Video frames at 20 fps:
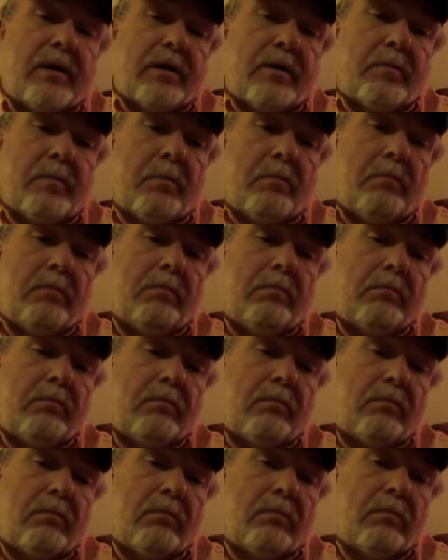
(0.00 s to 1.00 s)
this
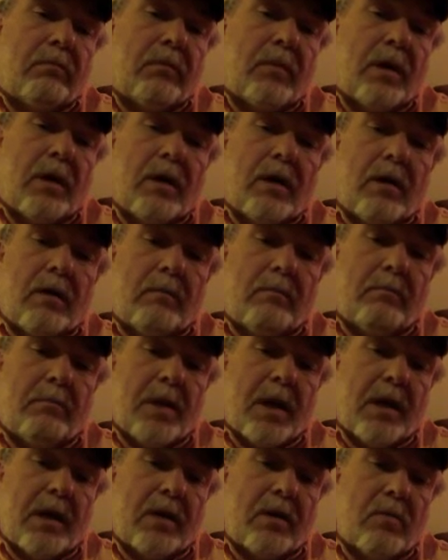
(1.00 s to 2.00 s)

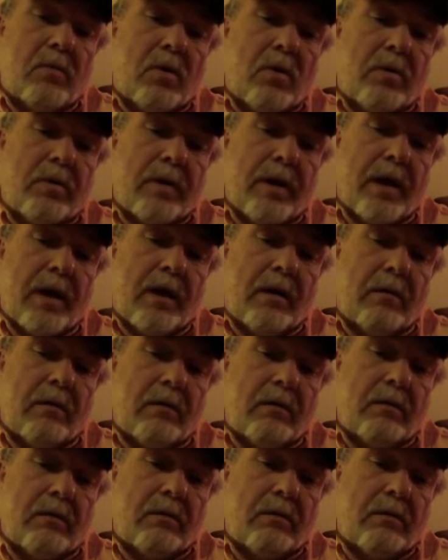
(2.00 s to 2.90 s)
bait in the water now.